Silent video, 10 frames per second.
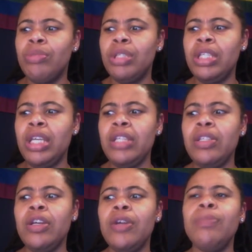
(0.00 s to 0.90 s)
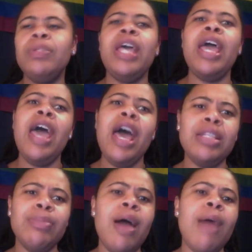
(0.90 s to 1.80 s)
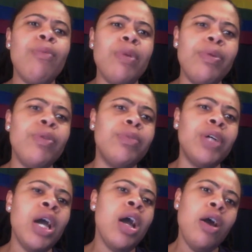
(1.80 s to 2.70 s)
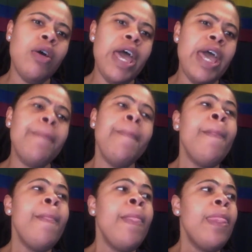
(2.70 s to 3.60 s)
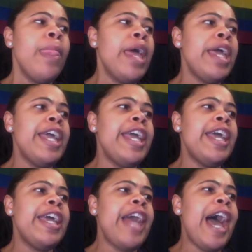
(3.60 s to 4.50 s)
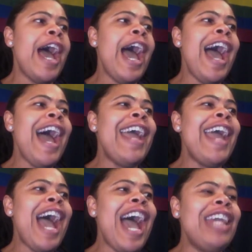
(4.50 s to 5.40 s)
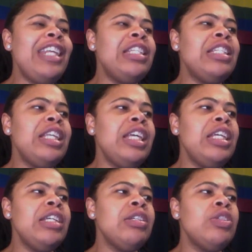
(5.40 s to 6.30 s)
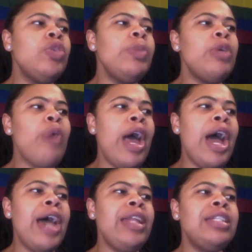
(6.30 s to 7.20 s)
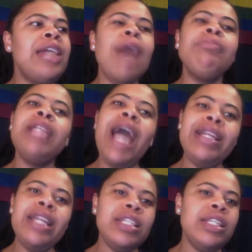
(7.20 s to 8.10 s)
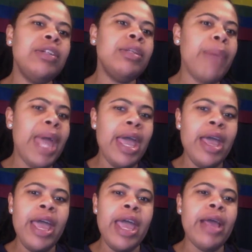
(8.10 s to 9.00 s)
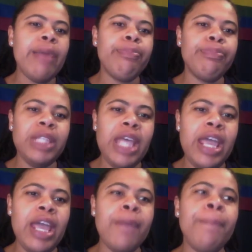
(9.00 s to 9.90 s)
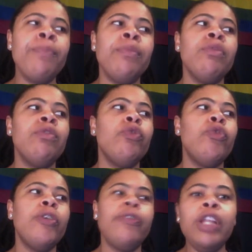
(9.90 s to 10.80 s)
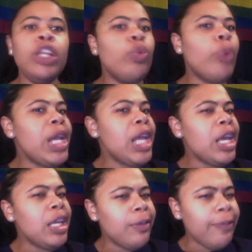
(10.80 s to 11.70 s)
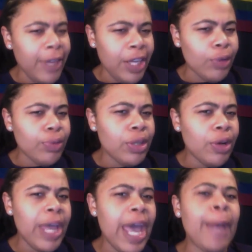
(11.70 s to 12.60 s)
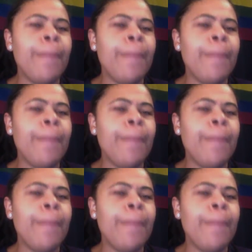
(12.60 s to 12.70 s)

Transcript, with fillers: Caesar, Ted has a problem with Puma, okay? And I honestly, to be quite honest, I'm not necessarily mad at Ted for feeling the way that he feels, okay?